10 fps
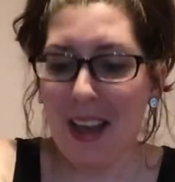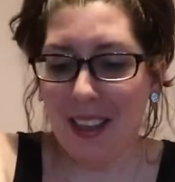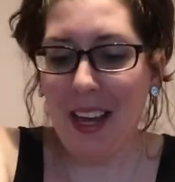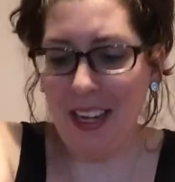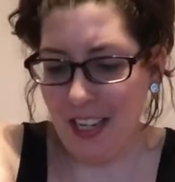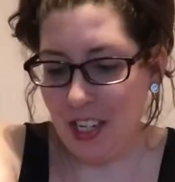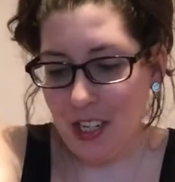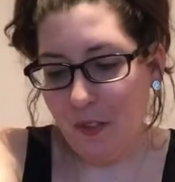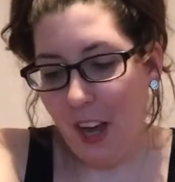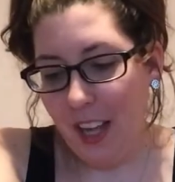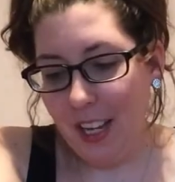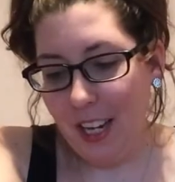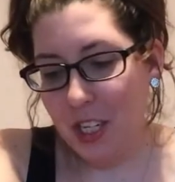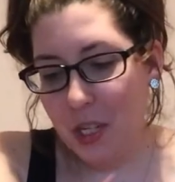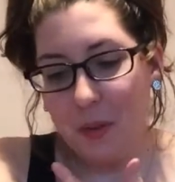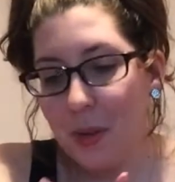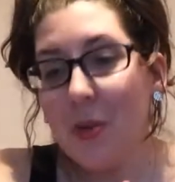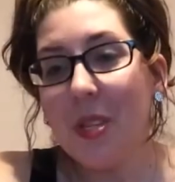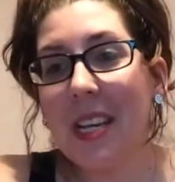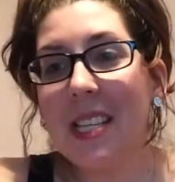Like, it just felt like she
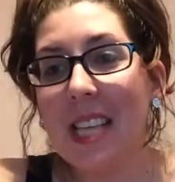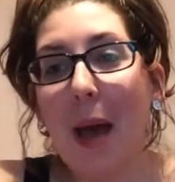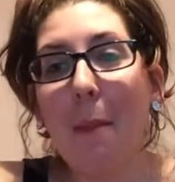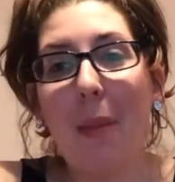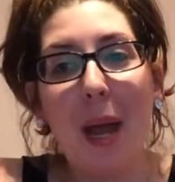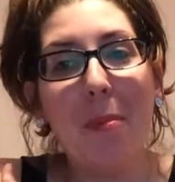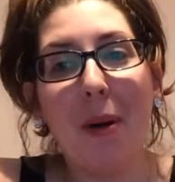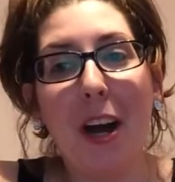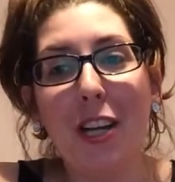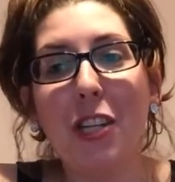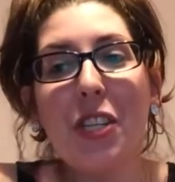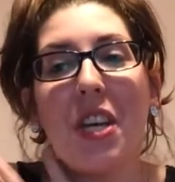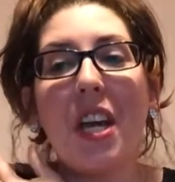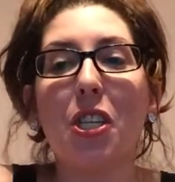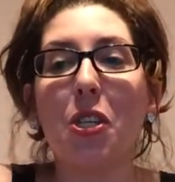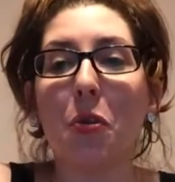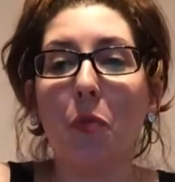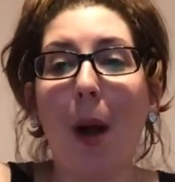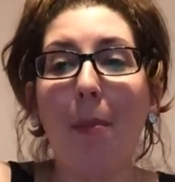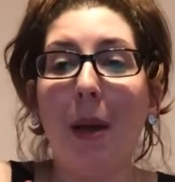was using sandpaper and just, like,
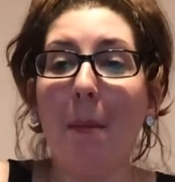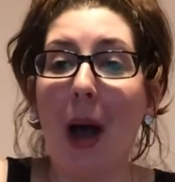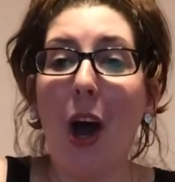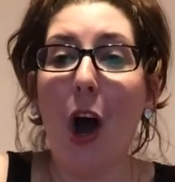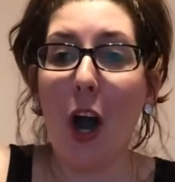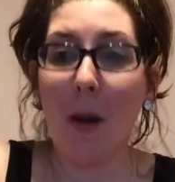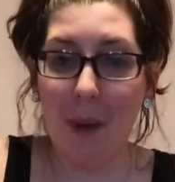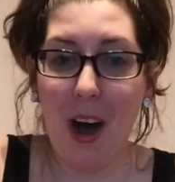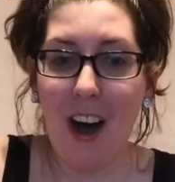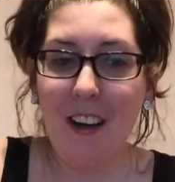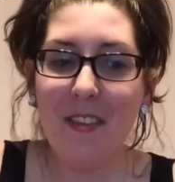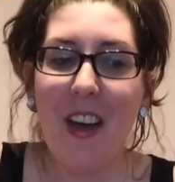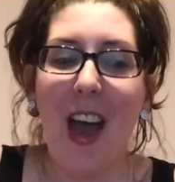scrubbing my arm off.